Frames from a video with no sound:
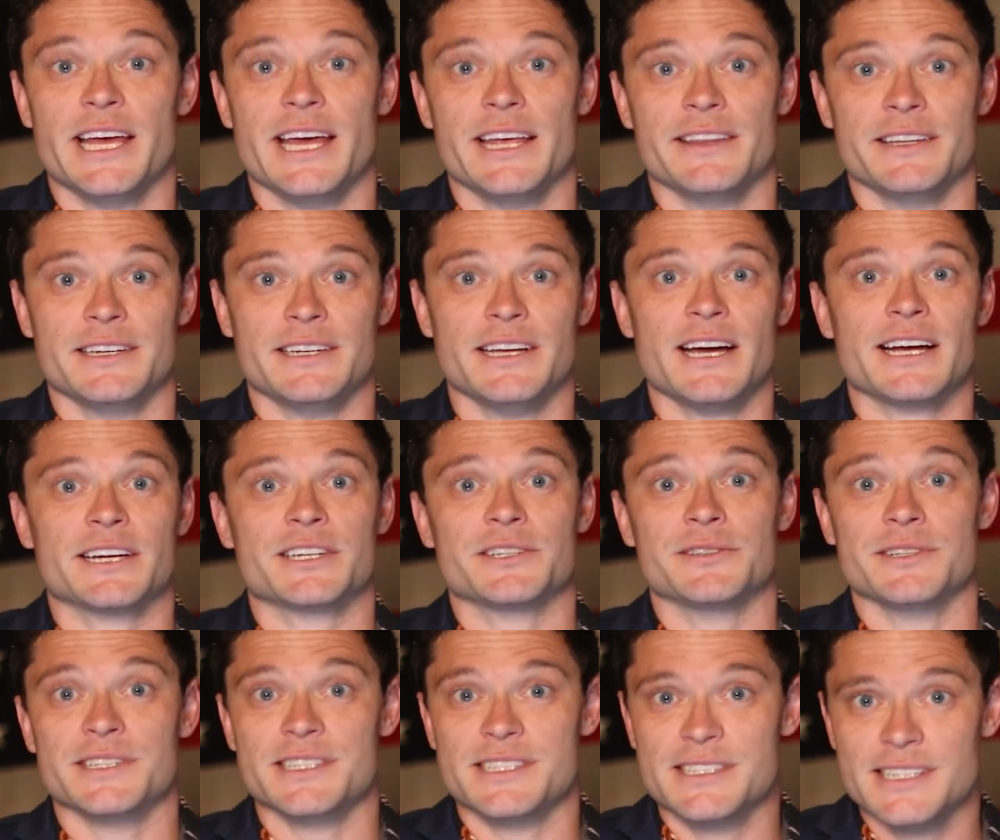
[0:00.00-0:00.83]
and the
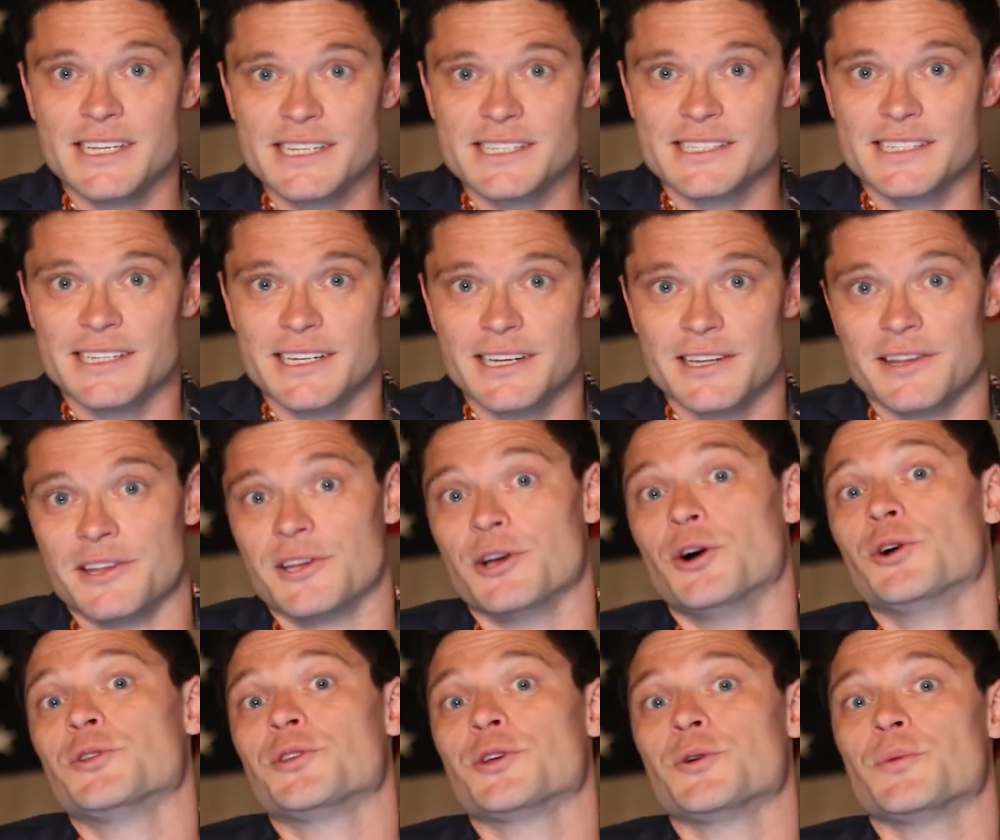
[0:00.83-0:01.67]
doctor insisted
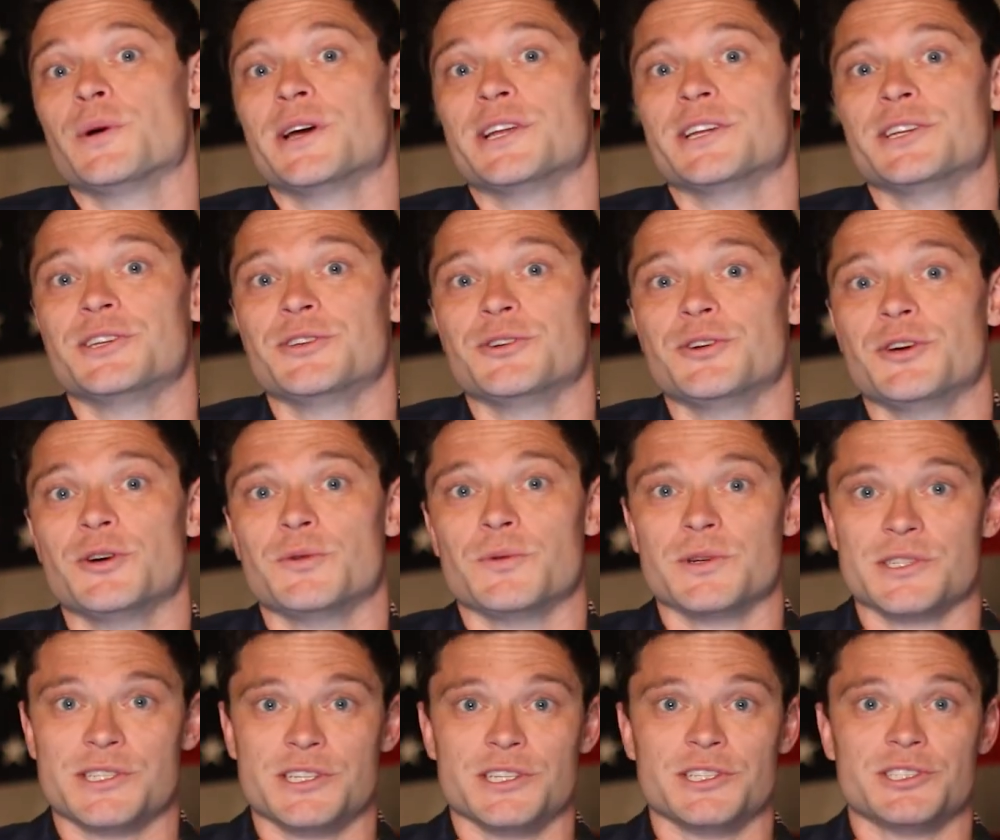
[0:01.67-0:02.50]
the only way to do it
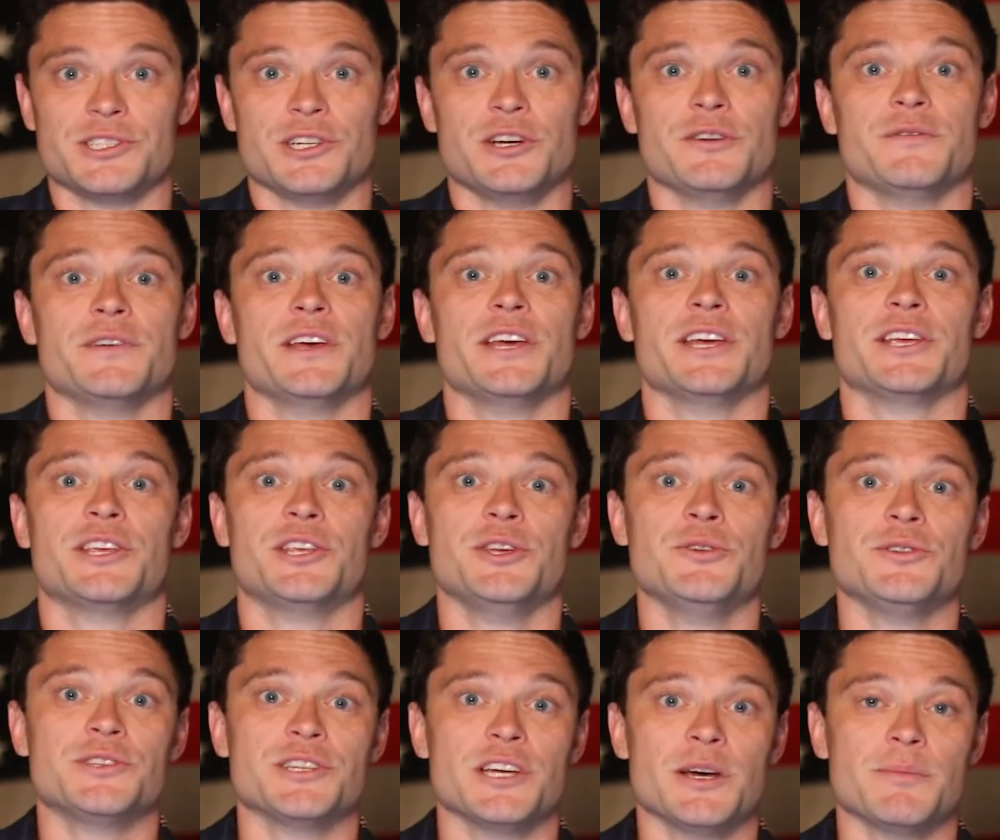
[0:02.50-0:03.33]
was to shove a
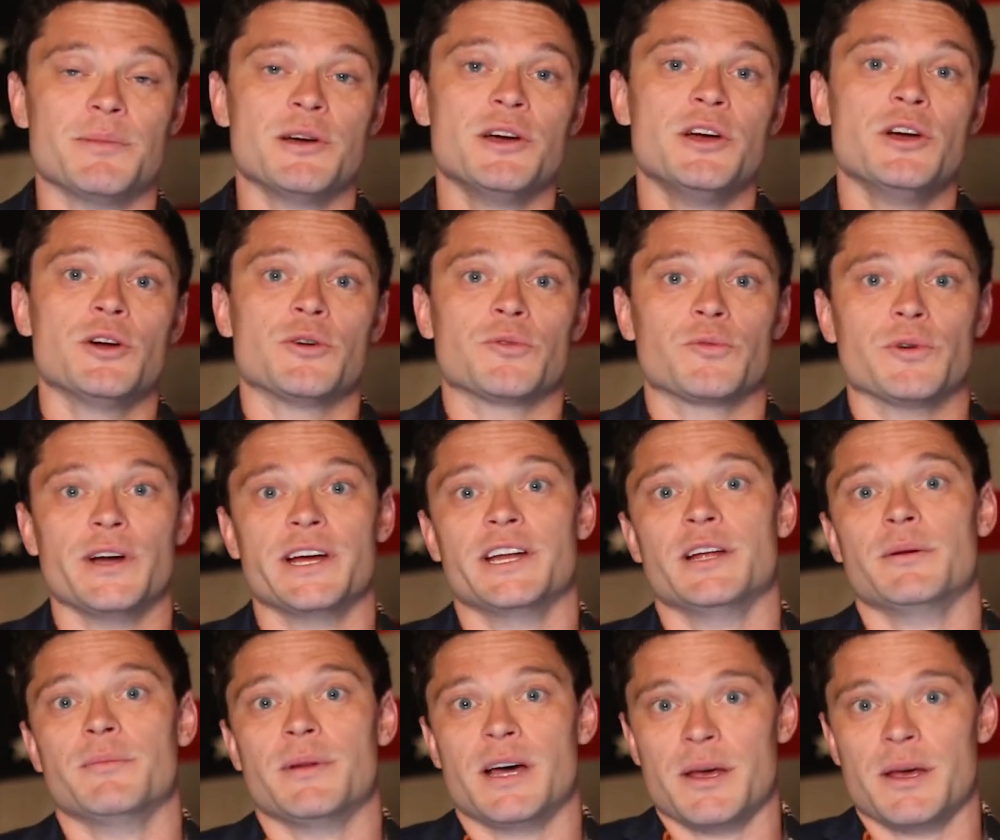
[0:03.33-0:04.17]
Q-tip right up